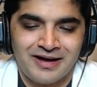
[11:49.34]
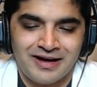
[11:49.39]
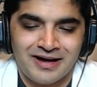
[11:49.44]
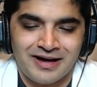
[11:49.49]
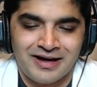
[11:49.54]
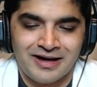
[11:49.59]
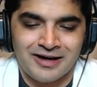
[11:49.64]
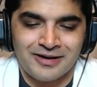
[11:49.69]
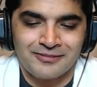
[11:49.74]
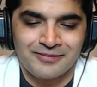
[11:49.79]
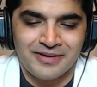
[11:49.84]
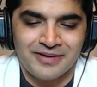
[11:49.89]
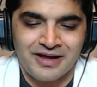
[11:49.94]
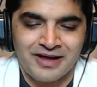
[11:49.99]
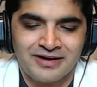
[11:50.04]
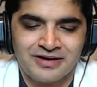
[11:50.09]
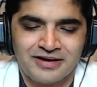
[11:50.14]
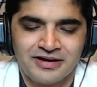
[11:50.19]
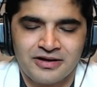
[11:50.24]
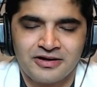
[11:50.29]

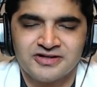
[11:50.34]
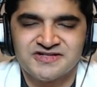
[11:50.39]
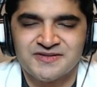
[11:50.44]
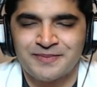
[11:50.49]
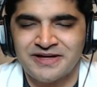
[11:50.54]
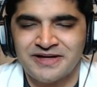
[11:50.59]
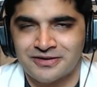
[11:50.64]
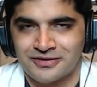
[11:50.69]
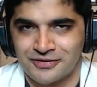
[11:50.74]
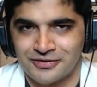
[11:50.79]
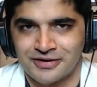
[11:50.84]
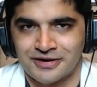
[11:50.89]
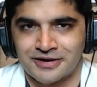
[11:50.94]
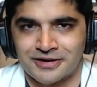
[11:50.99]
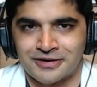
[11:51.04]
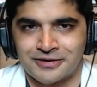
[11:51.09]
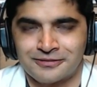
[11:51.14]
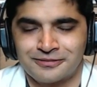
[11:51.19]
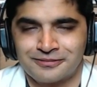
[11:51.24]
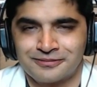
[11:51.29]
To be
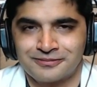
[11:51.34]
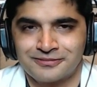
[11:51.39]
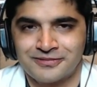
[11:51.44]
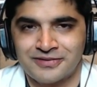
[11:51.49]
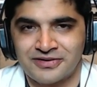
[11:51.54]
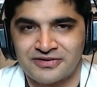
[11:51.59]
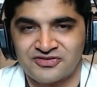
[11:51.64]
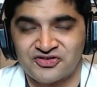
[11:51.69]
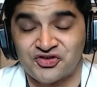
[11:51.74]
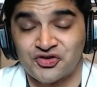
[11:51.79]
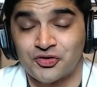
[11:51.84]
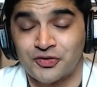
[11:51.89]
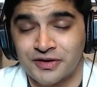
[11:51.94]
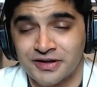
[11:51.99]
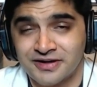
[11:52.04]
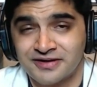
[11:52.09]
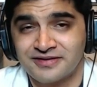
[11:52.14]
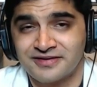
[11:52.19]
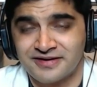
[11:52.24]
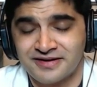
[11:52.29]
clear,
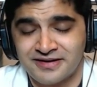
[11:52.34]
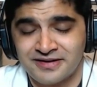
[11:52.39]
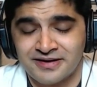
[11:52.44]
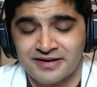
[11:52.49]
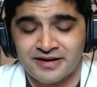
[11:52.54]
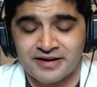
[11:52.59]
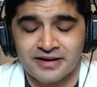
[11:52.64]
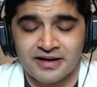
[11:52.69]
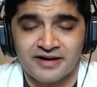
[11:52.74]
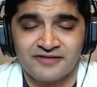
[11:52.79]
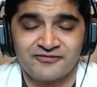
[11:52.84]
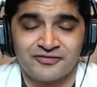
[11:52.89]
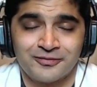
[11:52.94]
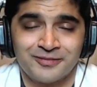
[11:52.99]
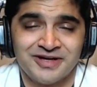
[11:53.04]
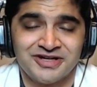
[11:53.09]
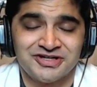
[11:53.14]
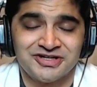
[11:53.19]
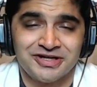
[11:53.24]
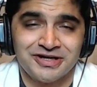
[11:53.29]
during the
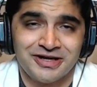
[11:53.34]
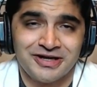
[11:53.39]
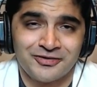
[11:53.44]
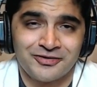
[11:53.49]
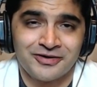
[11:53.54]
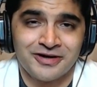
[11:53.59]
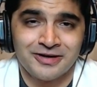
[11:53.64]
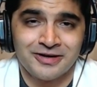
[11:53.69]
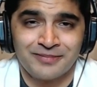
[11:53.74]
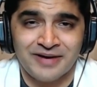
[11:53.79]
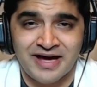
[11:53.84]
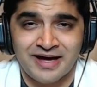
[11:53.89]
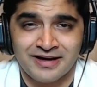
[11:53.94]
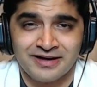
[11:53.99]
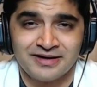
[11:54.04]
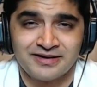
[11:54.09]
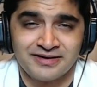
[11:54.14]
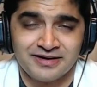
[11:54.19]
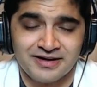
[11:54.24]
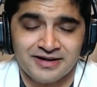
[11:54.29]
confirmation hearing
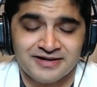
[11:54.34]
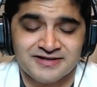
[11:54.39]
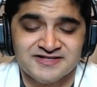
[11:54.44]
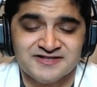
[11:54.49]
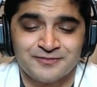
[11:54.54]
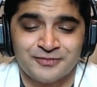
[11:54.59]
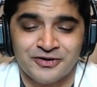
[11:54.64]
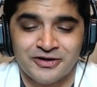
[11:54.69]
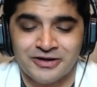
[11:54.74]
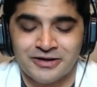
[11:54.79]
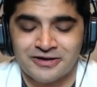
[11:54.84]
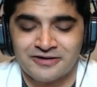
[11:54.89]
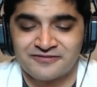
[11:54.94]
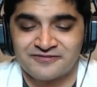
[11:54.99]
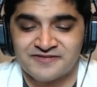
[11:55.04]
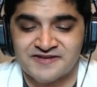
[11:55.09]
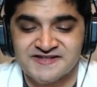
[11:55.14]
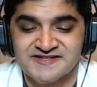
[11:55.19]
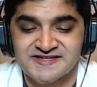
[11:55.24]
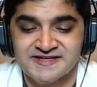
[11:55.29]
back in spring
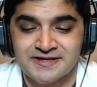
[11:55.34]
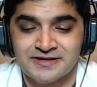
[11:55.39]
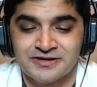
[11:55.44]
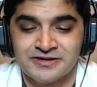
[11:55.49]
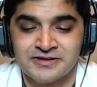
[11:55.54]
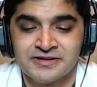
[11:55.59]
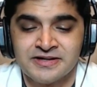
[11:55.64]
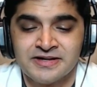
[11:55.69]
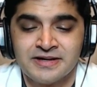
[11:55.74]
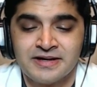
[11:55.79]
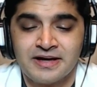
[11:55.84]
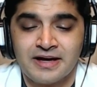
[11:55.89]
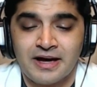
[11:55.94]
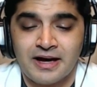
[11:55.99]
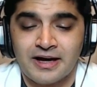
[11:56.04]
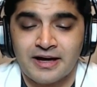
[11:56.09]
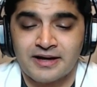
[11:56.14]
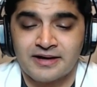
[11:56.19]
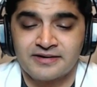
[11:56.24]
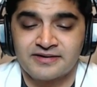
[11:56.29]
of this year,
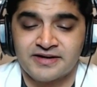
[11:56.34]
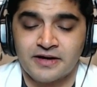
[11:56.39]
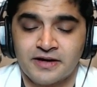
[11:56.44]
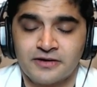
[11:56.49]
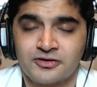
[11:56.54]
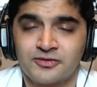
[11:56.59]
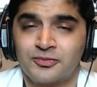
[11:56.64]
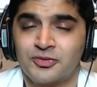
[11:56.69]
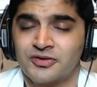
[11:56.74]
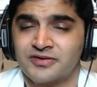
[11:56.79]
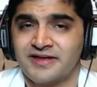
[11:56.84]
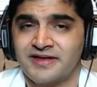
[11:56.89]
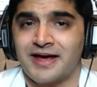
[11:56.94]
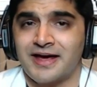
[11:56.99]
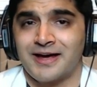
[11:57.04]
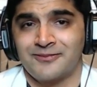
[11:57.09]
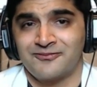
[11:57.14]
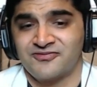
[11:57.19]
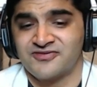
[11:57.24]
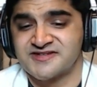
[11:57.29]
Dr. Murthy
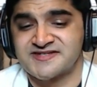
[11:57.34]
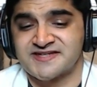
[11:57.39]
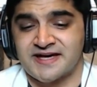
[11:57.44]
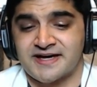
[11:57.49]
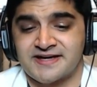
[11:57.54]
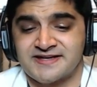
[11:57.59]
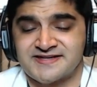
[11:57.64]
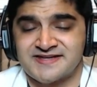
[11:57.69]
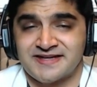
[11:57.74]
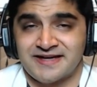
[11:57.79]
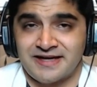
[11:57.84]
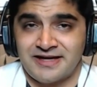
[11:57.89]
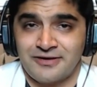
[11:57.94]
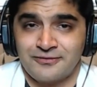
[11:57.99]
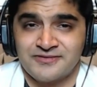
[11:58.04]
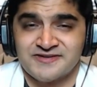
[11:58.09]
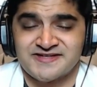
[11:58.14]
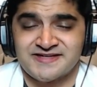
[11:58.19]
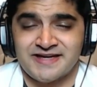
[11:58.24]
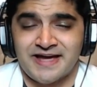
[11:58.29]
emphasized that he
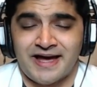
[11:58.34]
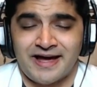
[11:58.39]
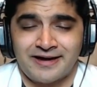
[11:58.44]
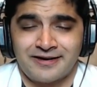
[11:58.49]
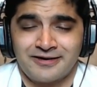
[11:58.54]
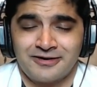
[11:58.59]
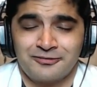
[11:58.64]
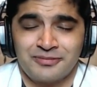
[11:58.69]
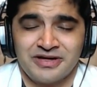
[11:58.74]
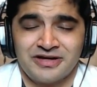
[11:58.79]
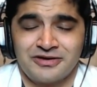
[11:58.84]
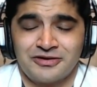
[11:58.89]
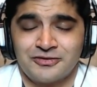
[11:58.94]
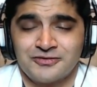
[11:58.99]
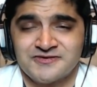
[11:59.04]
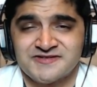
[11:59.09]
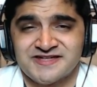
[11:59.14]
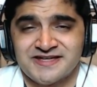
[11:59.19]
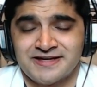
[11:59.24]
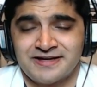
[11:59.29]
was not going to be
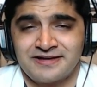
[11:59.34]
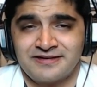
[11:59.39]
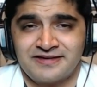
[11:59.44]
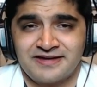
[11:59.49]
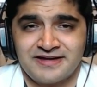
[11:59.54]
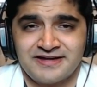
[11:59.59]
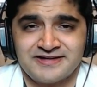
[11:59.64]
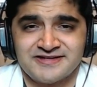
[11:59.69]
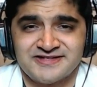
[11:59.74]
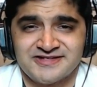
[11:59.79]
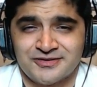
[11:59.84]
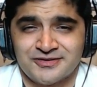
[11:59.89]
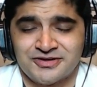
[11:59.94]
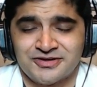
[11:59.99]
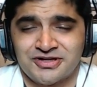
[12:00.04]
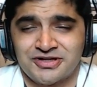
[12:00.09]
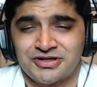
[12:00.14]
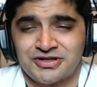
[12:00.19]
using the Surgeon